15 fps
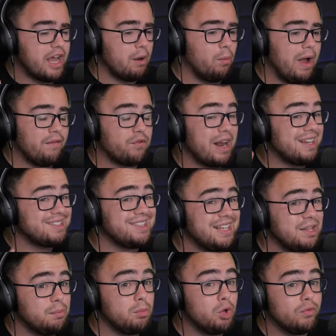However, I've
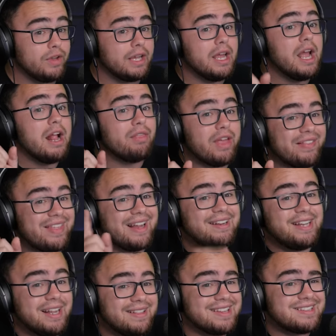seen the movie that they
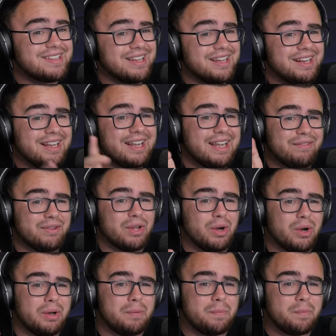did this in, even
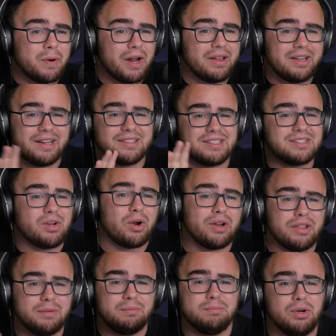though it probably didn't start
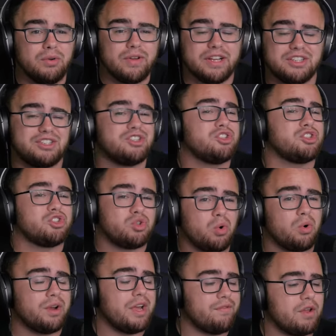in the movie. It's just a
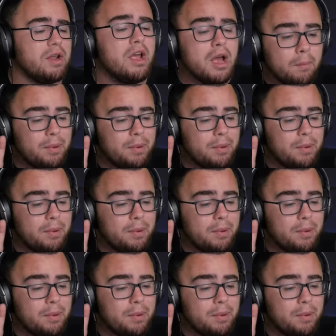story of it.